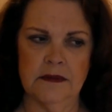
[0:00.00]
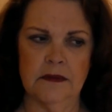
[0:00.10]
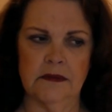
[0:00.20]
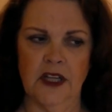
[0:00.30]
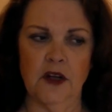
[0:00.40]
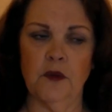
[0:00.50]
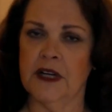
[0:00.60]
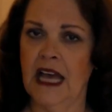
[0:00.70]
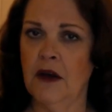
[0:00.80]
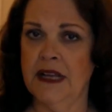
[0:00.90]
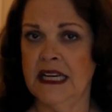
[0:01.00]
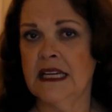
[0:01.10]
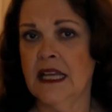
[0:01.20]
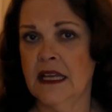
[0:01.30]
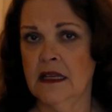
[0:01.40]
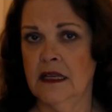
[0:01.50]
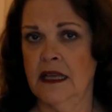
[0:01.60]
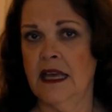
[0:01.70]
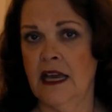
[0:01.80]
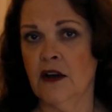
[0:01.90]
You know, we're now in
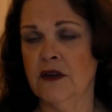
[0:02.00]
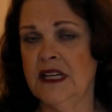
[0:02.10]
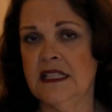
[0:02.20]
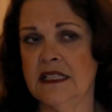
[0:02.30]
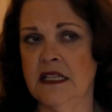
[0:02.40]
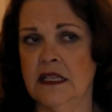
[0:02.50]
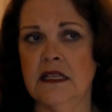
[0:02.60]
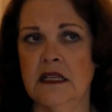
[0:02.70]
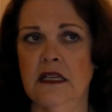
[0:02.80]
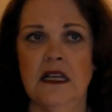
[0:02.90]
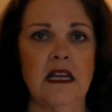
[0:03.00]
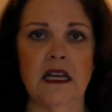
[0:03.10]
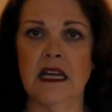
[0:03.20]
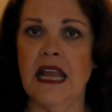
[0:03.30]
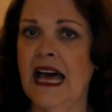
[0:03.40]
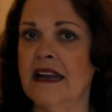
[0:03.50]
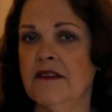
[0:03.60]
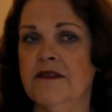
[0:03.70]
Aries, a lot of